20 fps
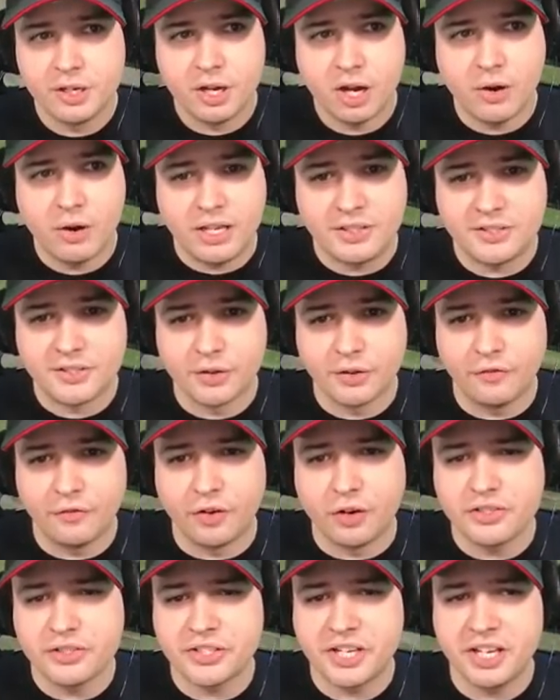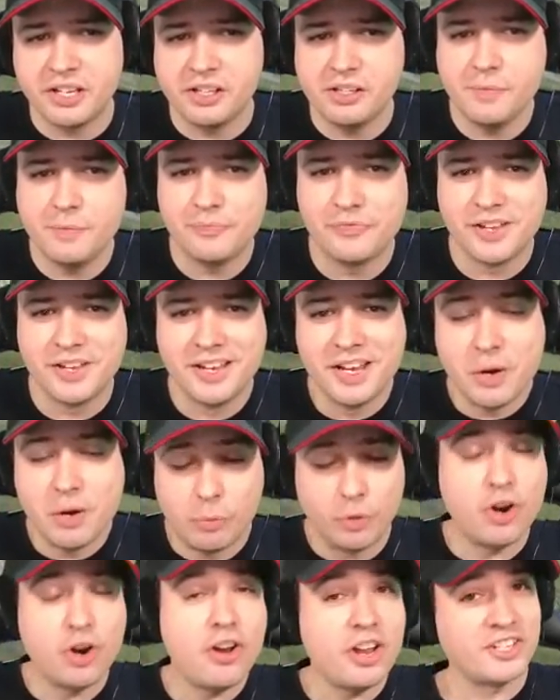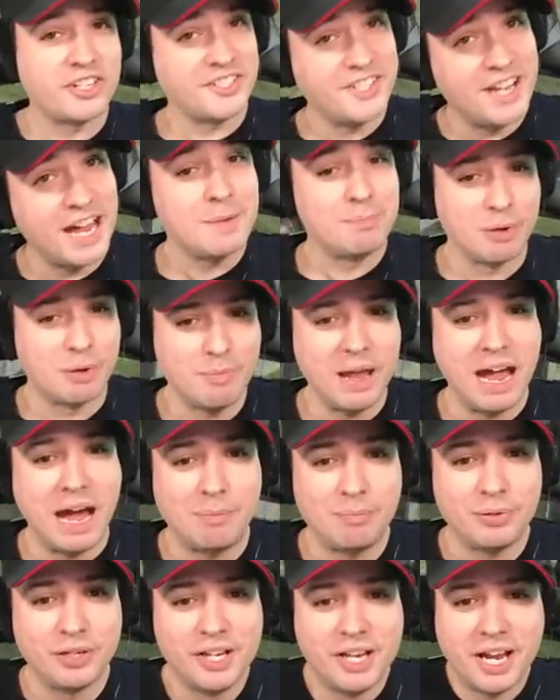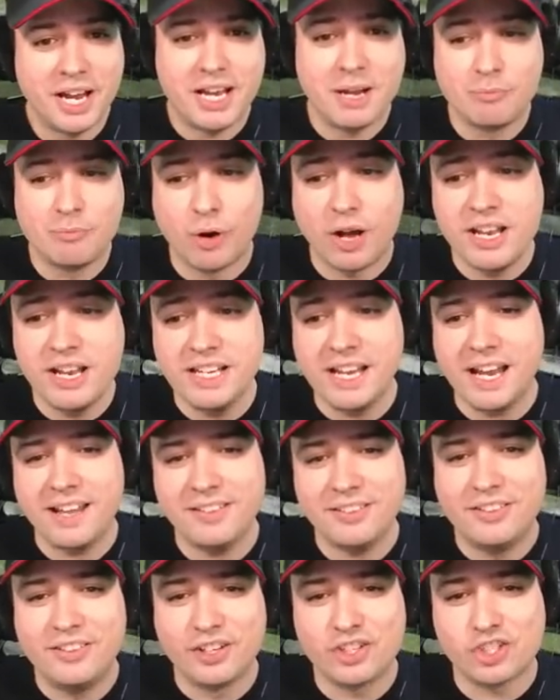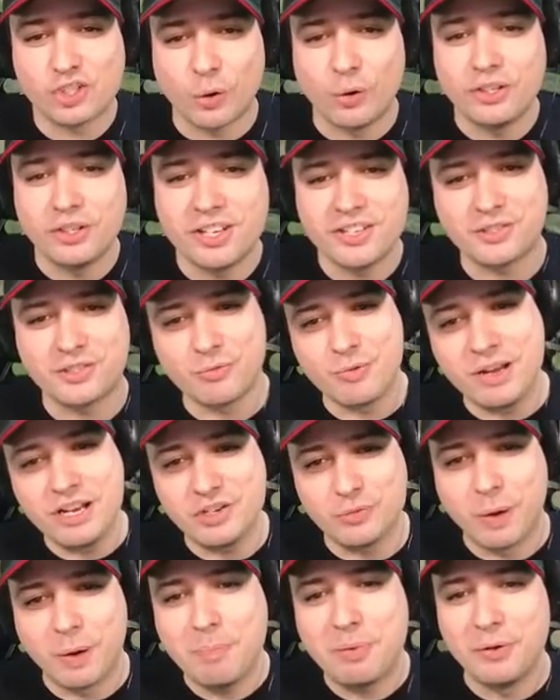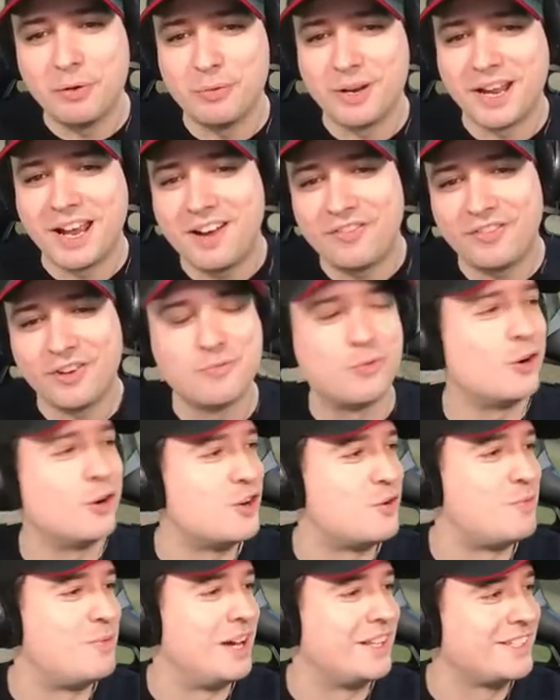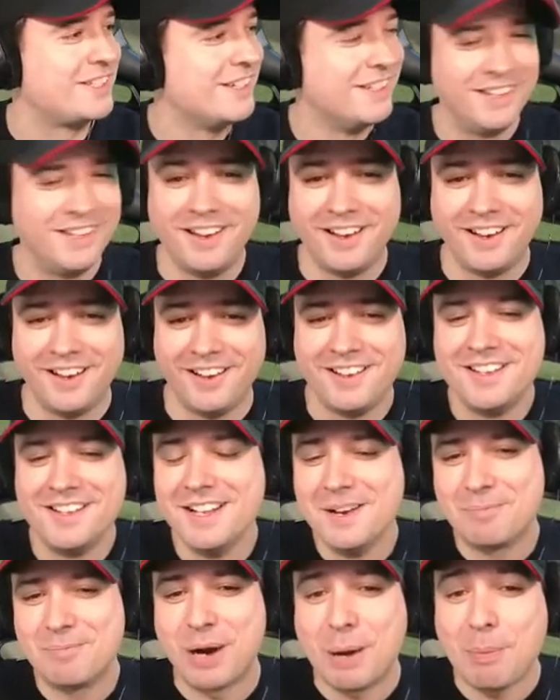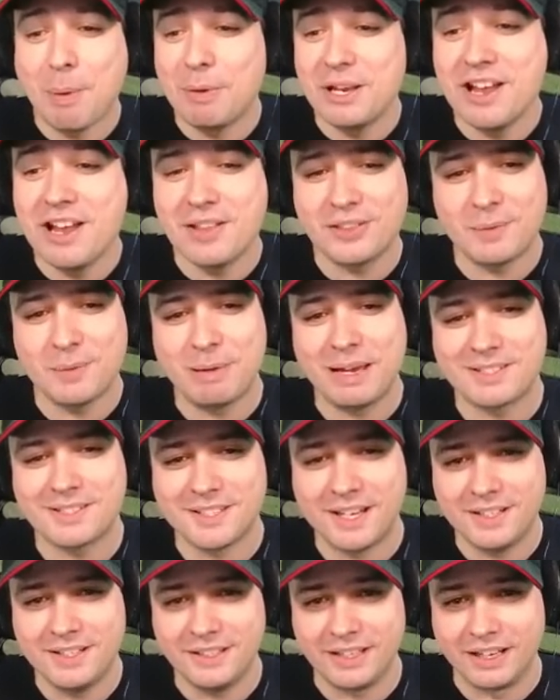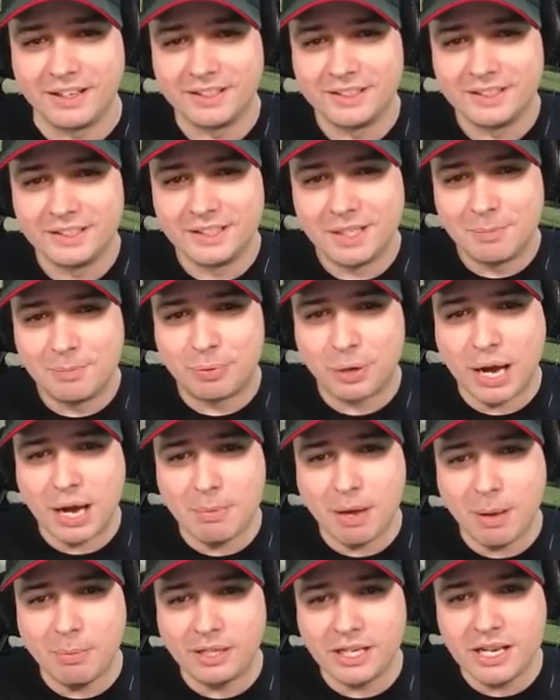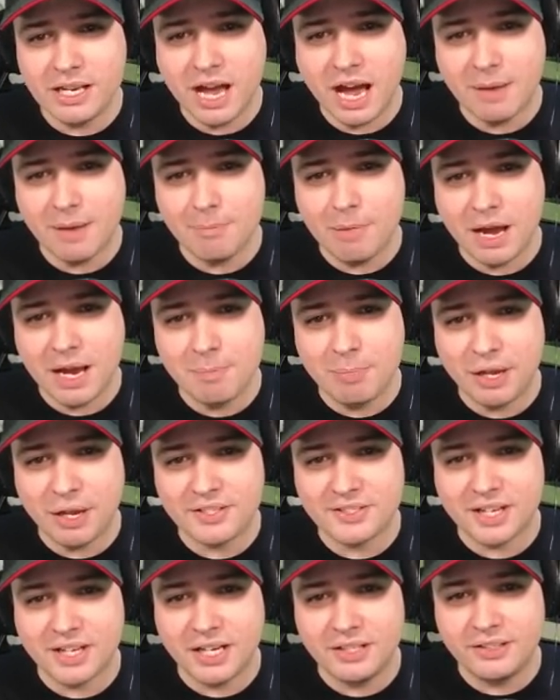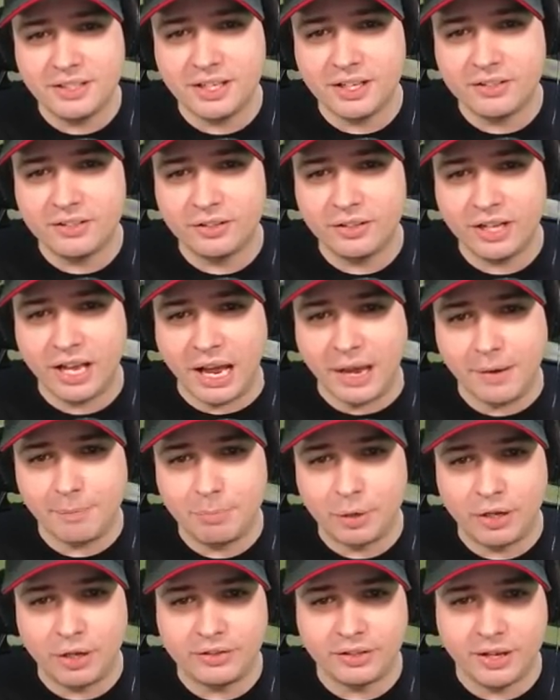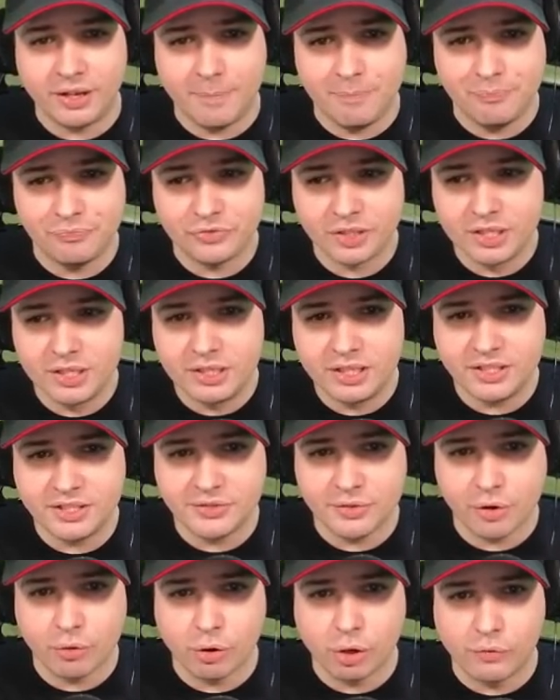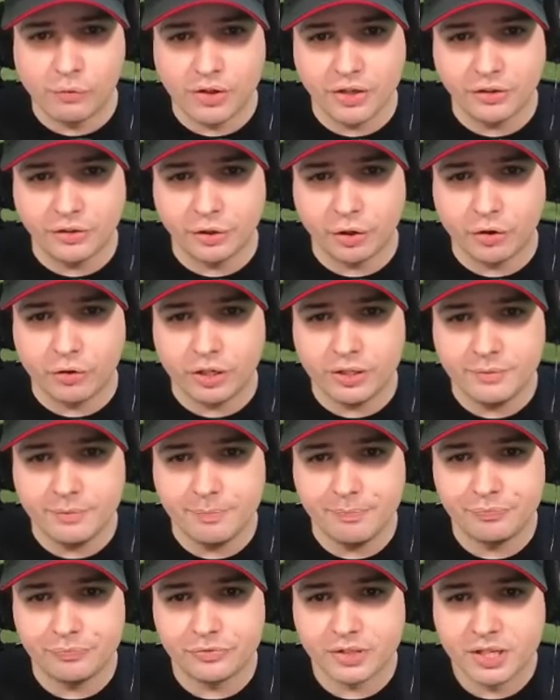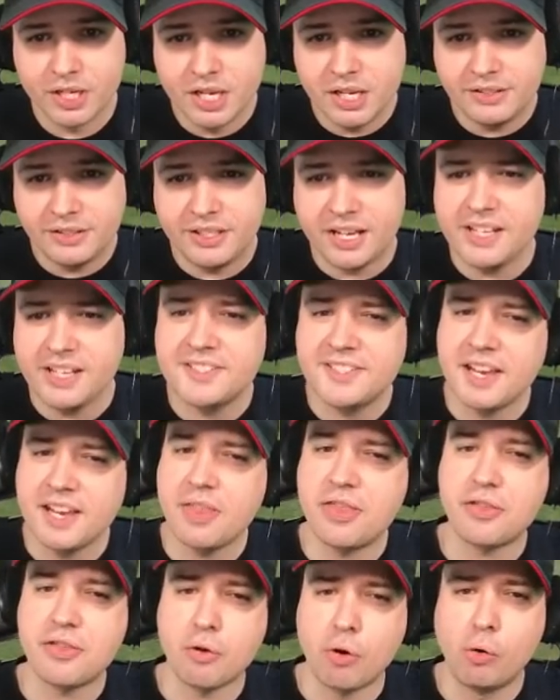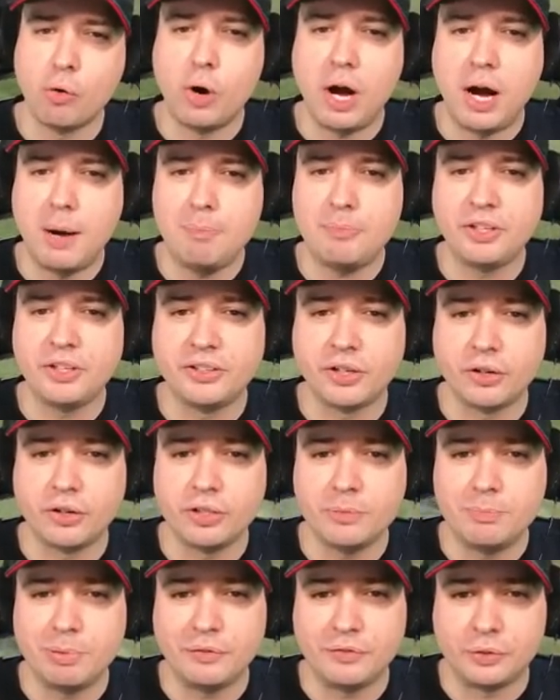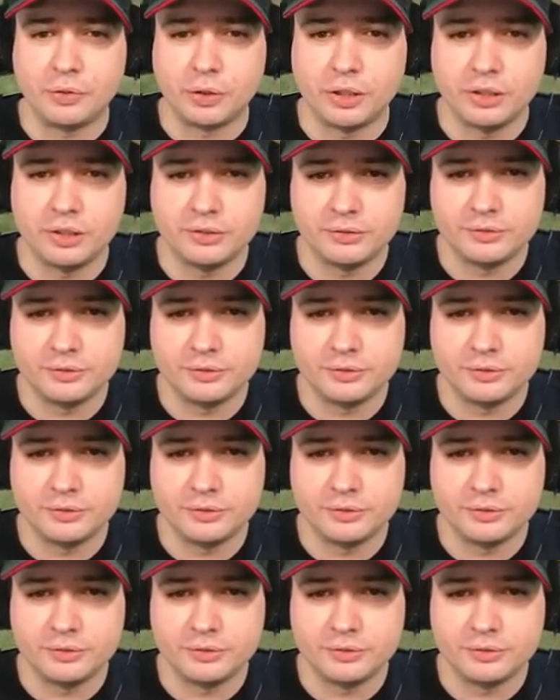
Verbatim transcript: Alright, so the first kill, we're on a sniper map, and I'm running the shortest range weapon we have in War Robots. Probably not the best idea. Probably not my best idea today, but let's throw over the turret. Did I say throw up the turret before?